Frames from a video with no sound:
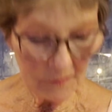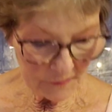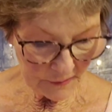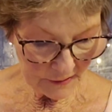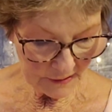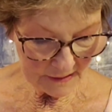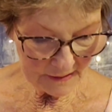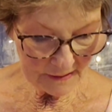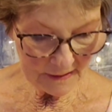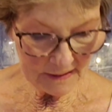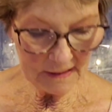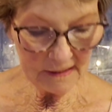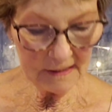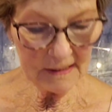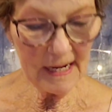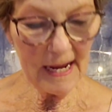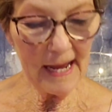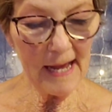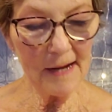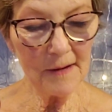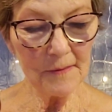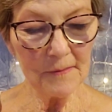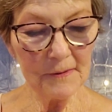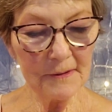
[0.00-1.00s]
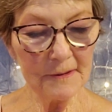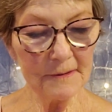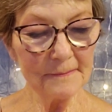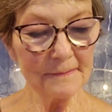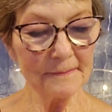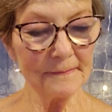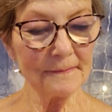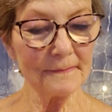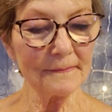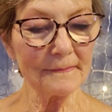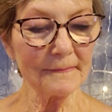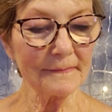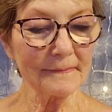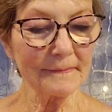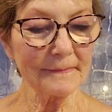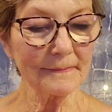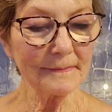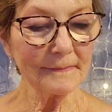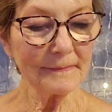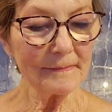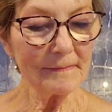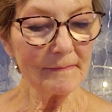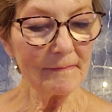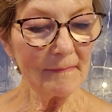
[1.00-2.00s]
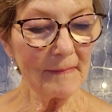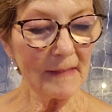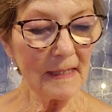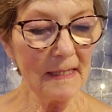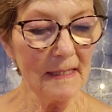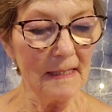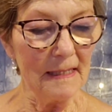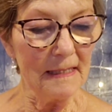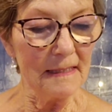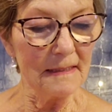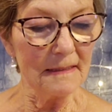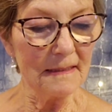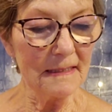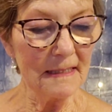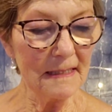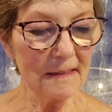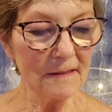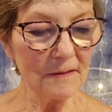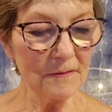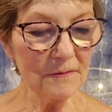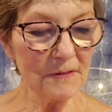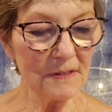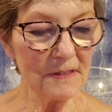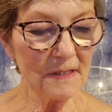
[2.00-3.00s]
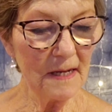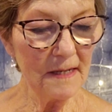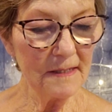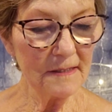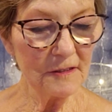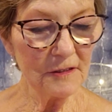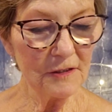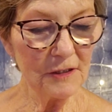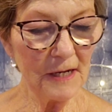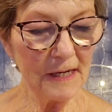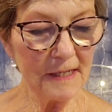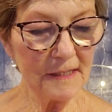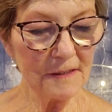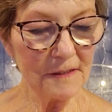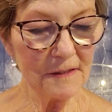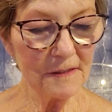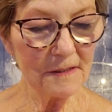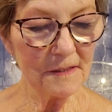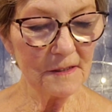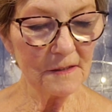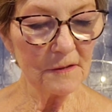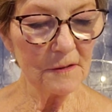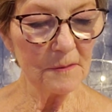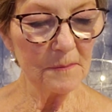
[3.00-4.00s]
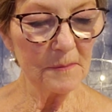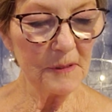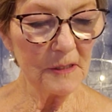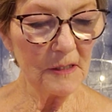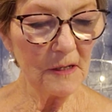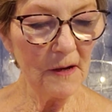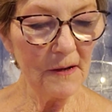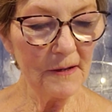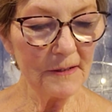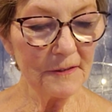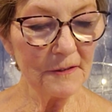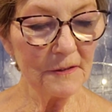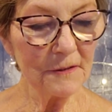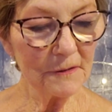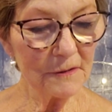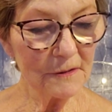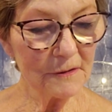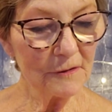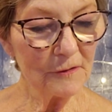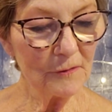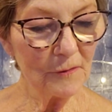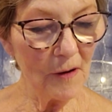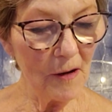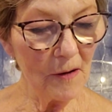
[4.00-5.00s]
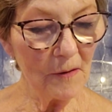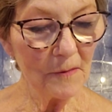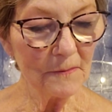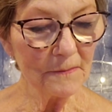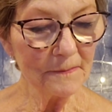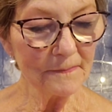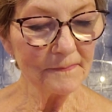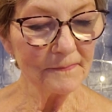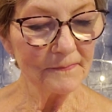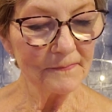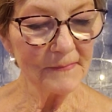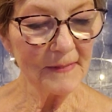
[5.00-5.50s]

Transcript: reading, the Tower signals sudden changes that are beyond your control,